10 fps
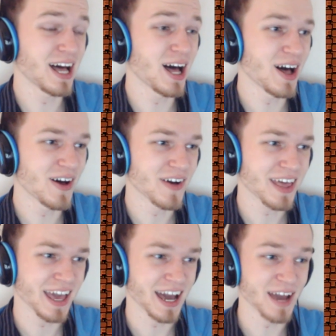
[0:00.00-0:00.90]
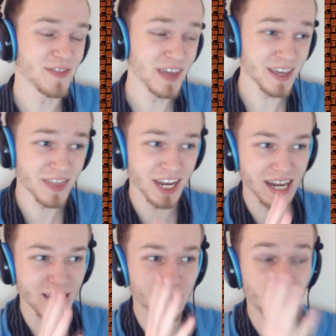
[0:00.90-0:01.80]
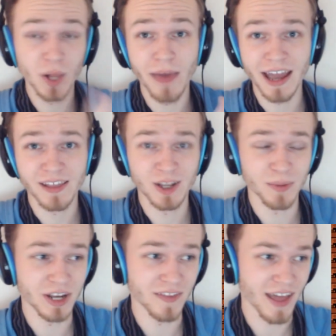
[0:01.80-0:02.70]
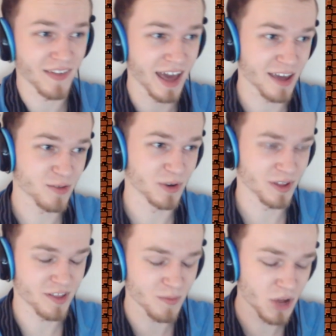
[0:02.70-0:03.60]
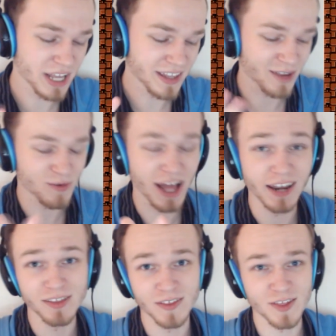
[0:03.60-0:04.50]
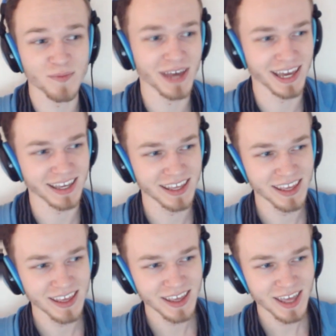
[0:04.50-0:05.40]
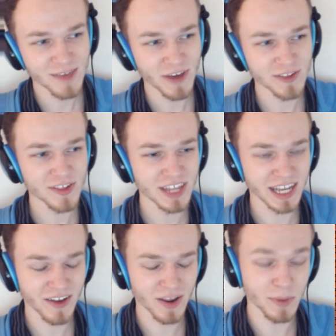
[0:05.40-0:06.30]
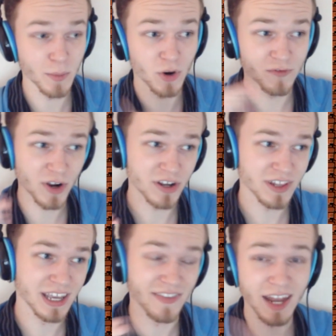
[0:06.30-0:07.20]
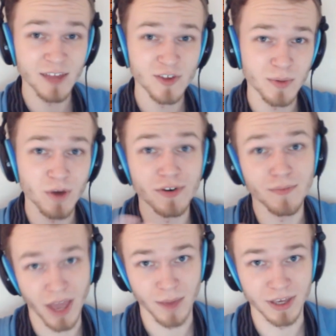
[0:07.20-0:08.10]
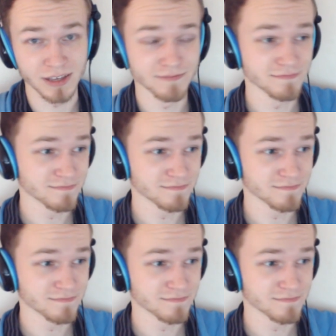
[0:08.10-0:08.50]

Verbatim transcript: Oh, okay, I think that I need to pull back a little bit on that last one, because I'm running like right into the spike. If I just let it carry me more vertically and then I jump over, maybe.